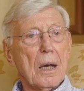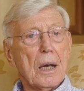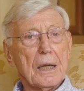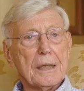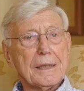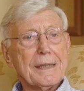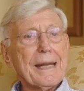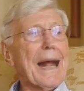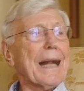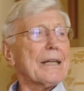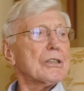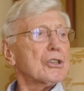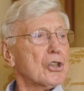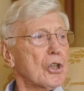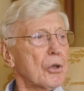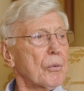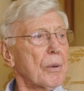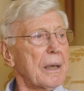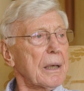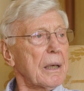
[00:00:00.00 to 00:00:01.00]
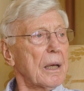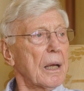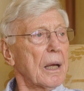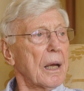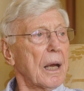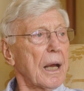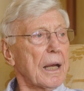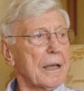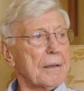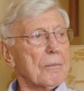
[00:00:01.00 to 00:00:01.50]
attached to it
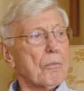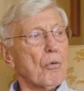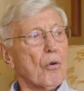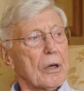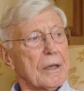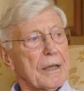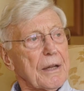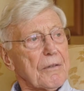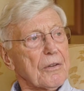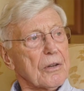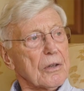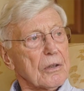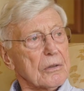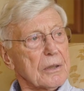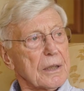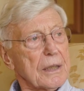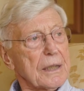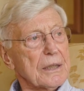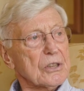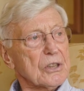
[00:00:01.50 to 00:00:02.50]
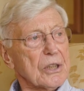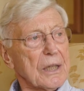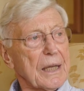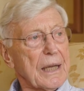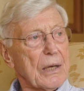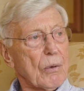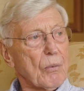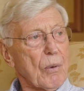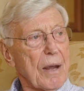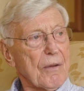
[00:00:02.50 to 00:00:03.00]
and the more difficult it is to
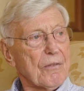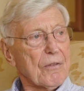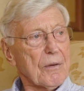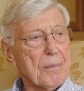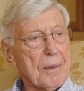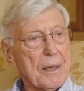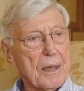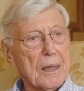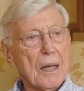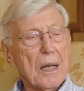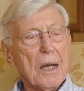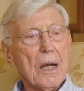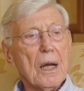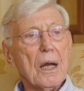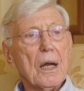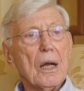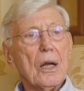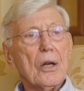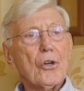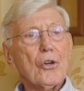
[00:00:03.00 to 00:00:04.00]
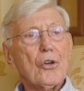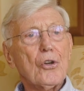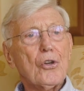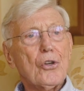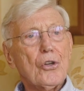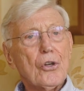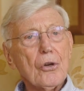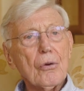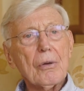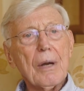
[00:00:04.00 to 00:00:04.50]
get away from it.
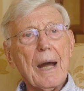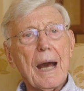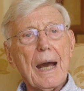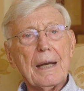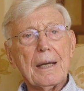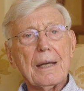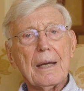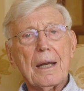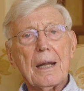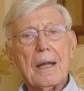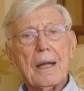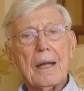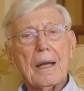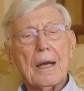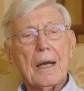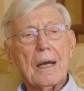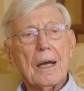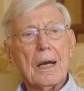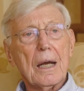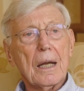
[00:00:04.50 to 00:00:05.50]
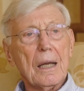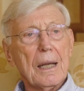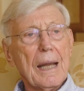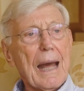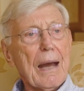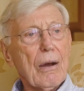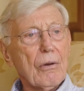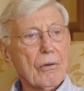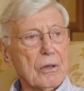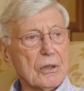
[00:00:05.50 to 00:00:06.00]
Do not
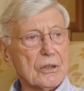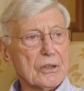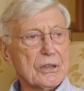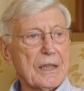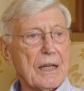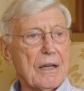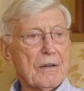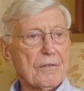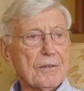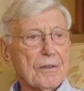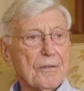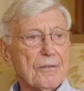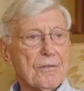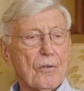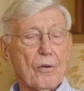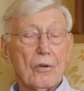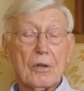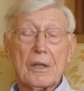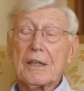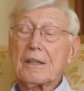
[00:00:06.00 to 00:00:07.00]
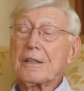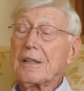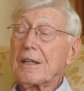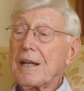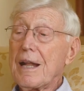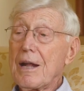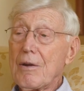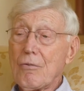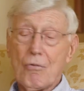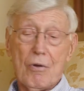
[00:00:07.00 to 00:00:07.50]
allow yourself to fall
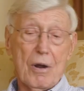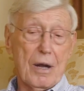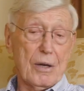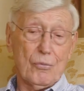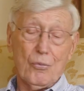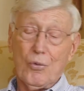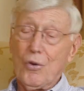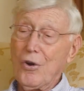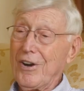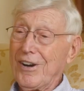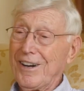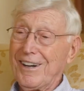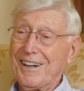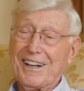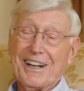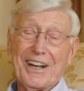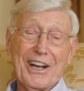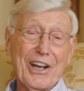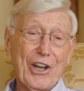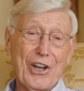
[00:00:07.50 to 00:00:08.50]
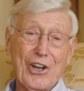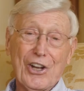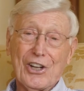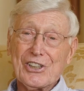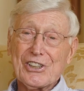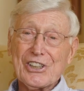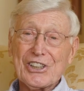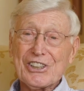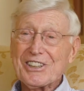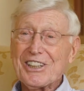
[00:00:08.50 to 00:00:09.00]
into that rut where you
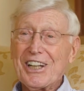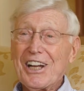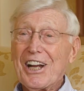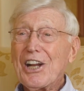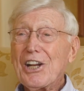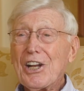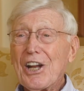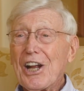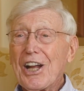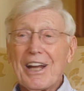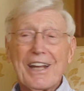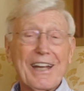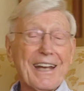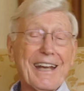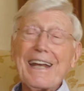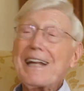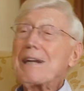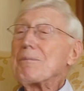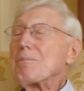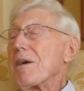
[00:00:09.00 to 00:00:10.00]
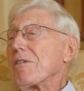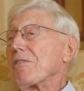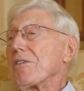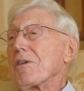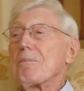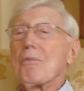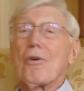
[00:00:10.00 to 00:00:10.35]
just, you get up every